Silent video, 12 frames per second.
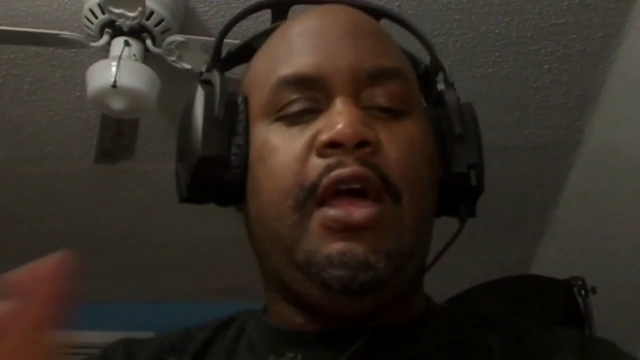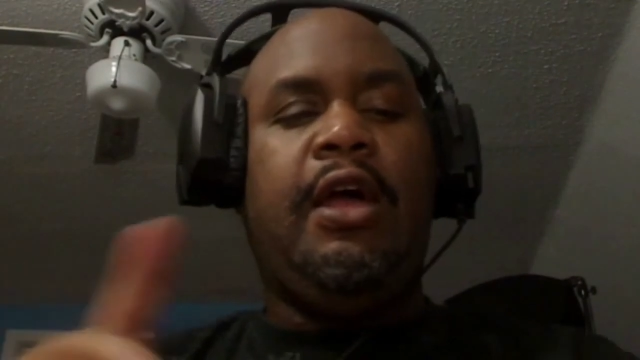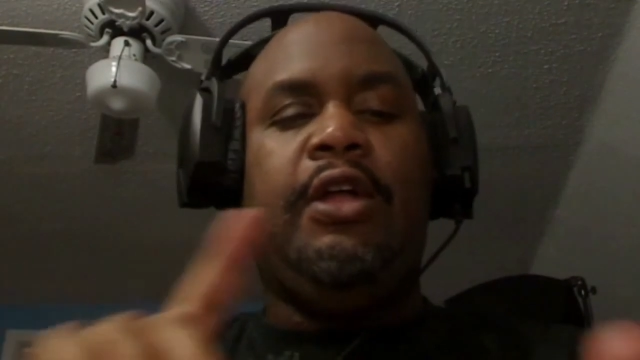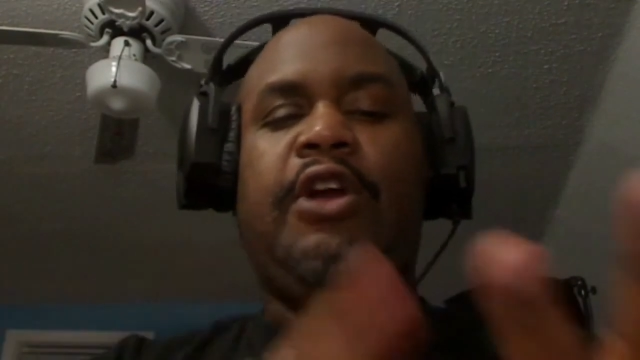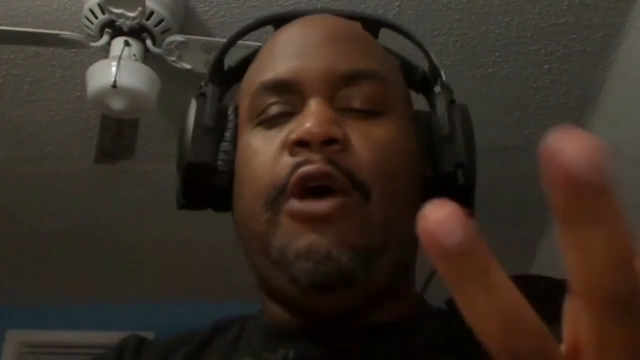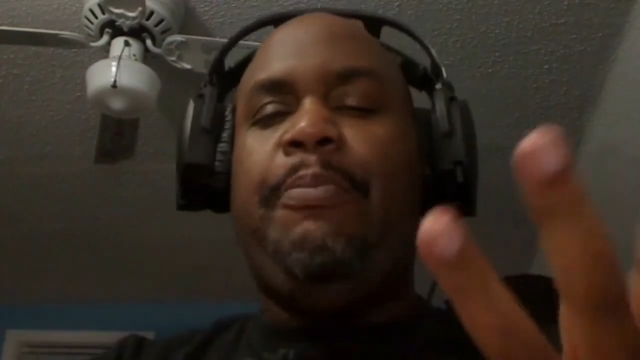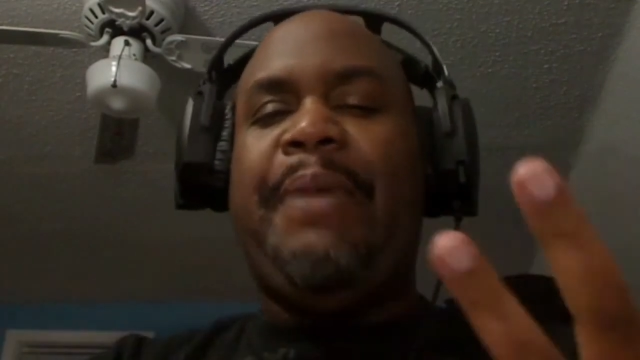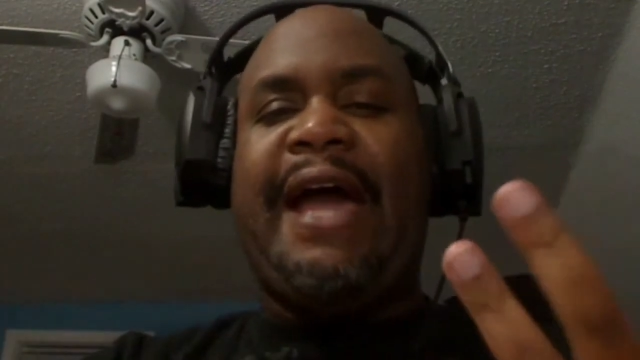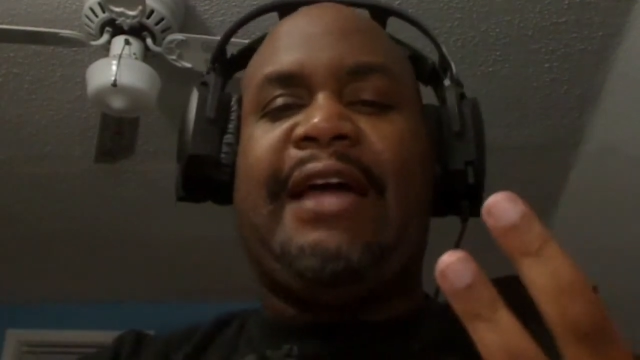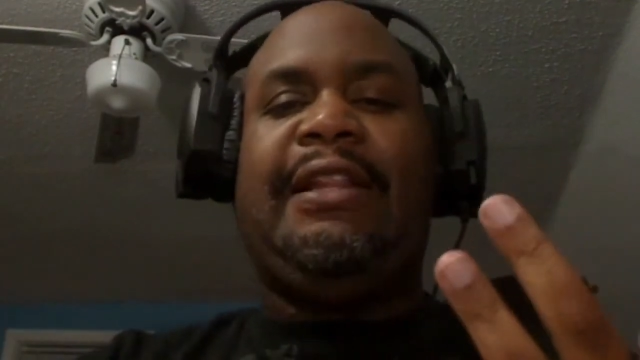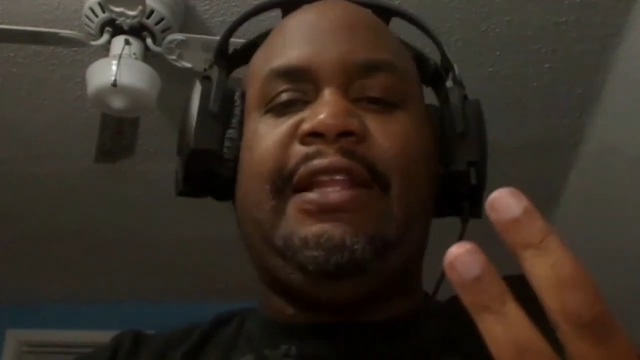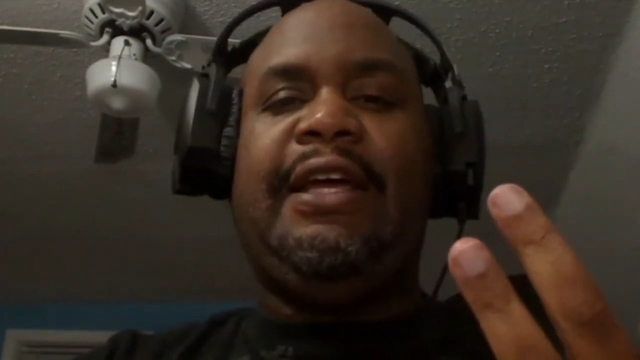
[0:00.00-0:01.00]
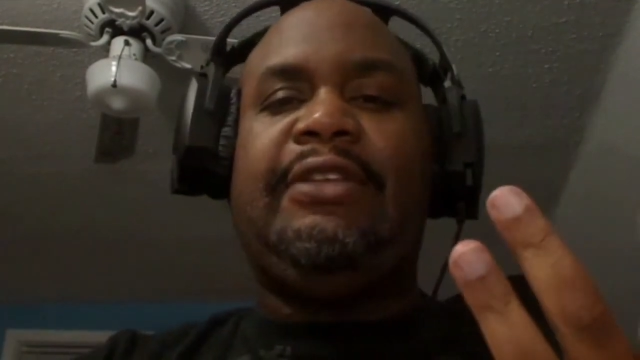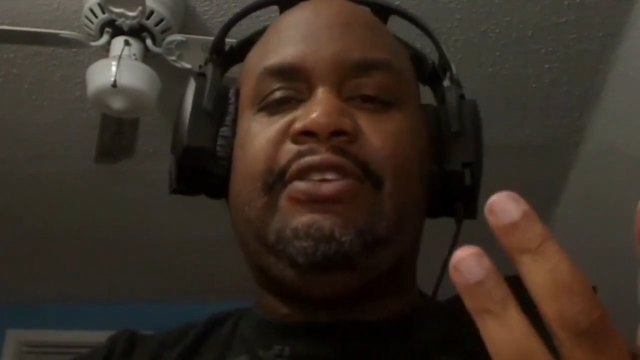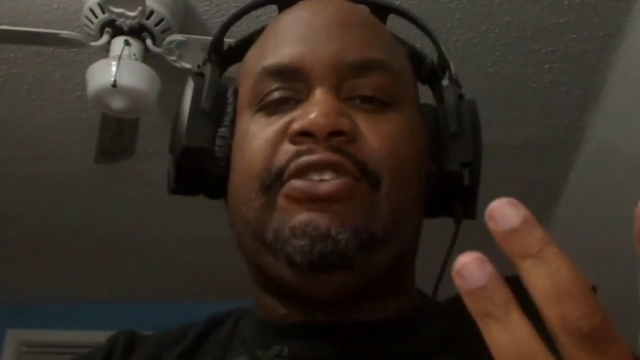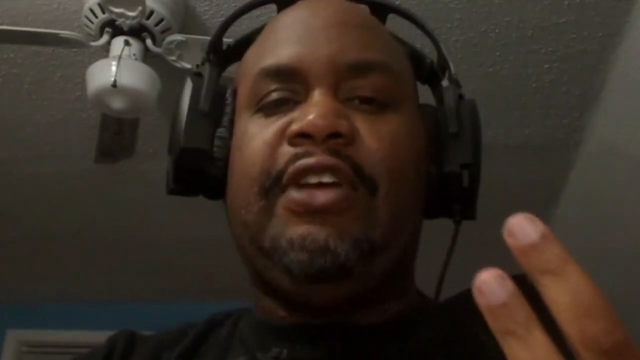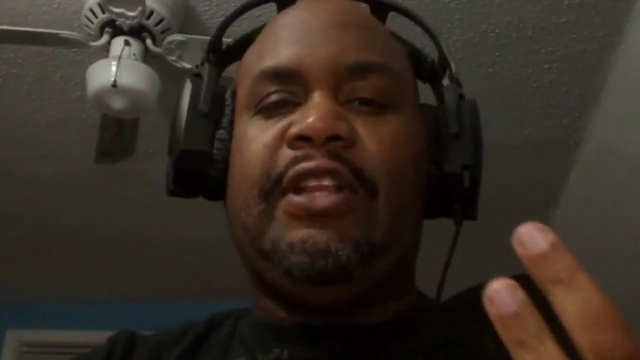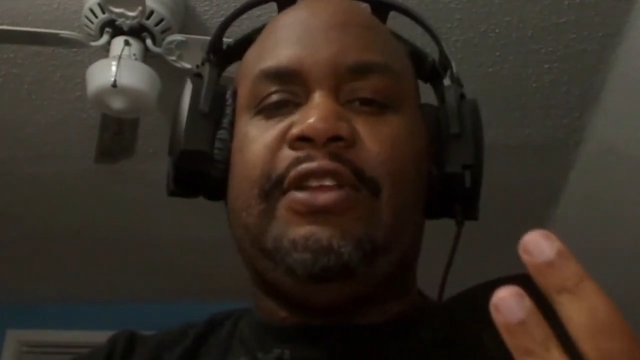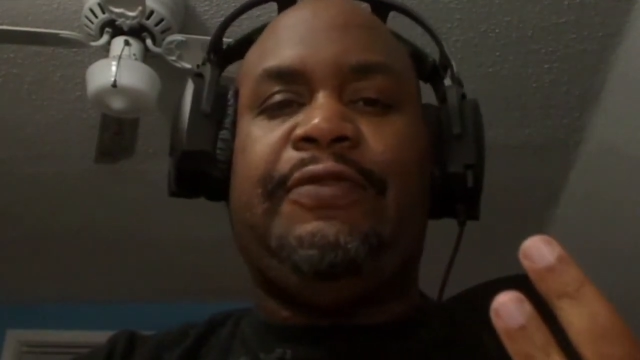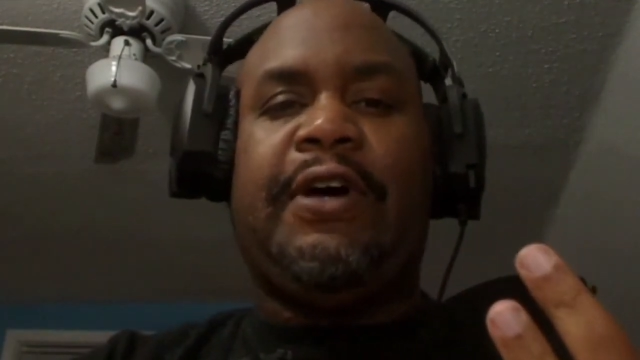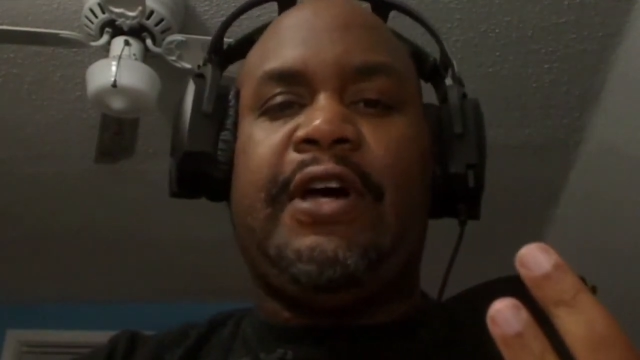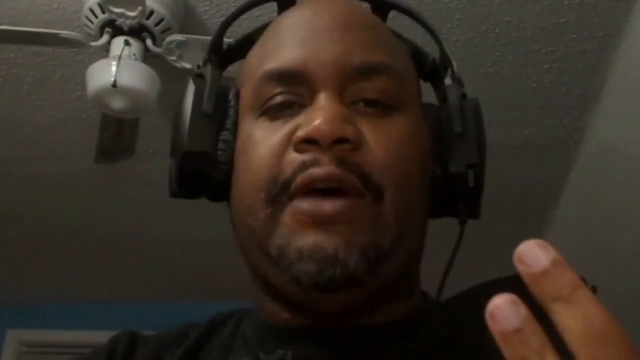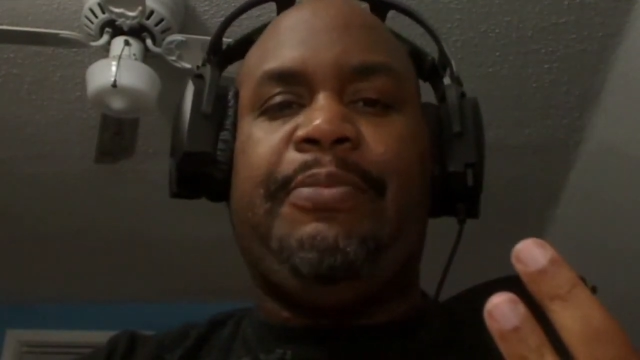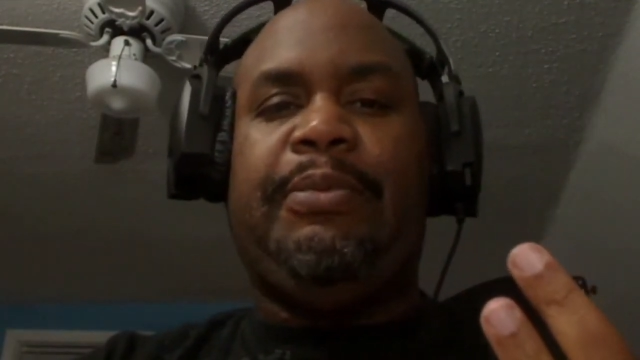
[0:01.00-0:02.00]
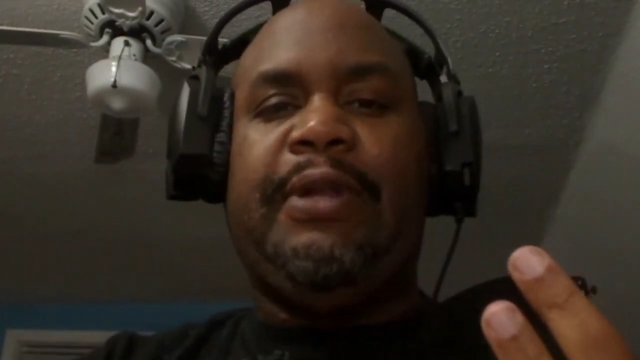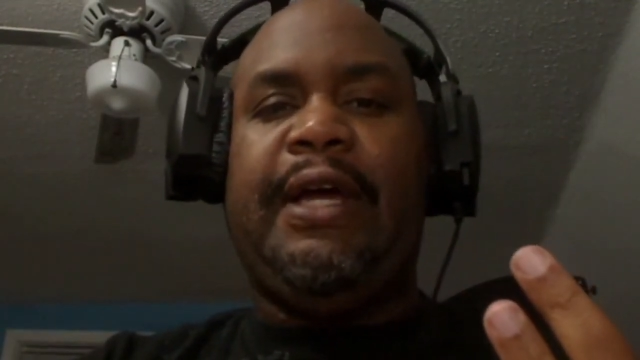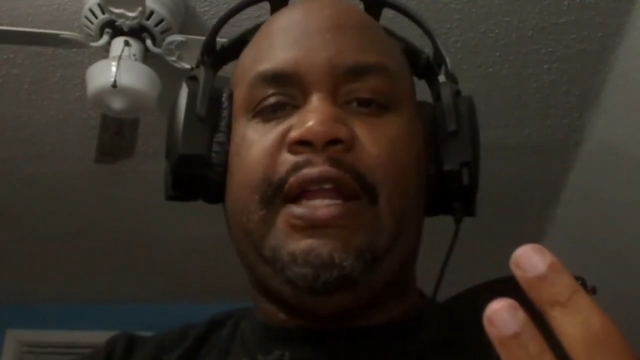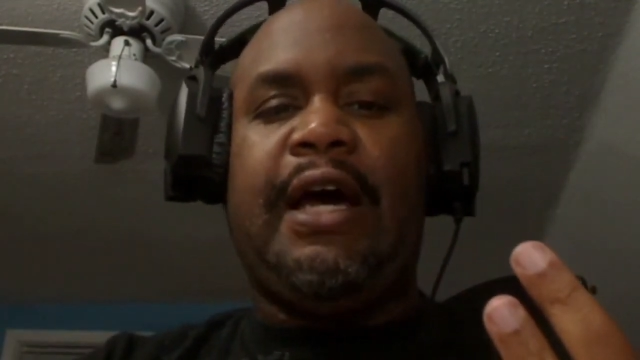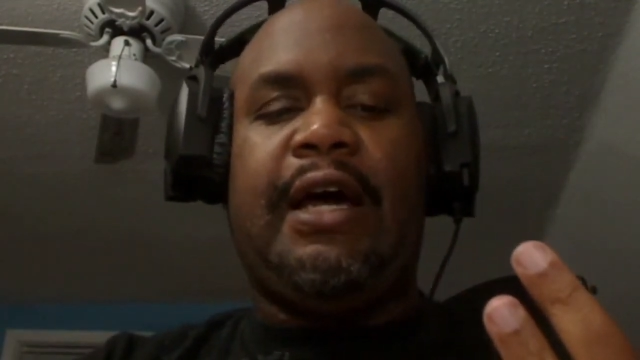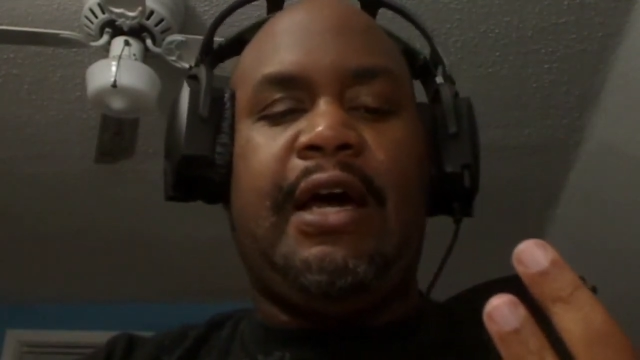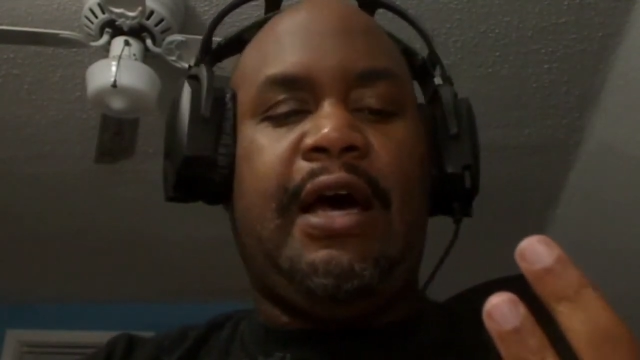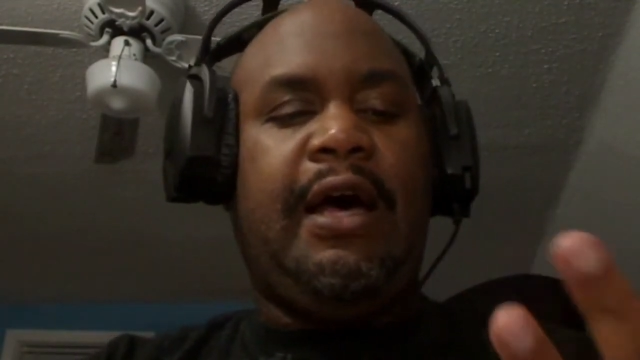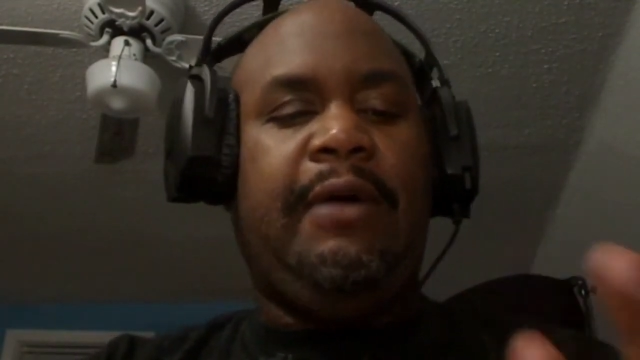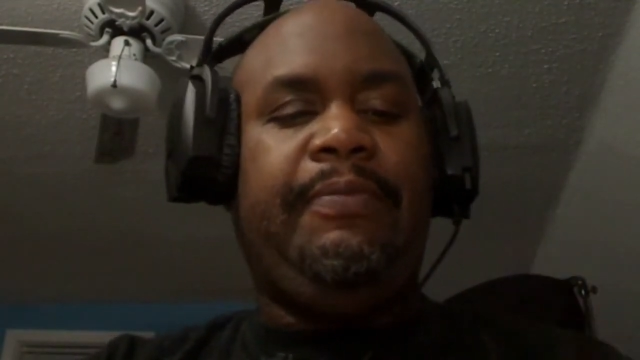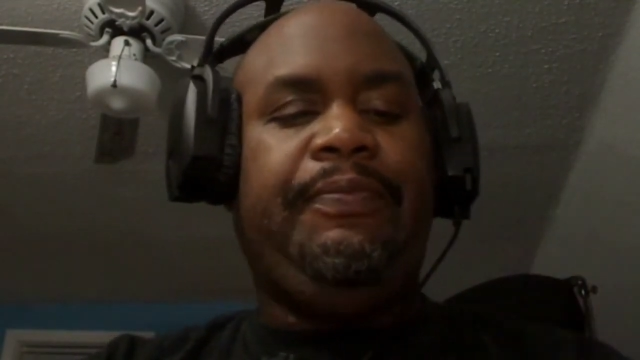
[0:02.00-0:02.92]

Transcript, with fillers: No backlink to shutthefuckupandplay.com.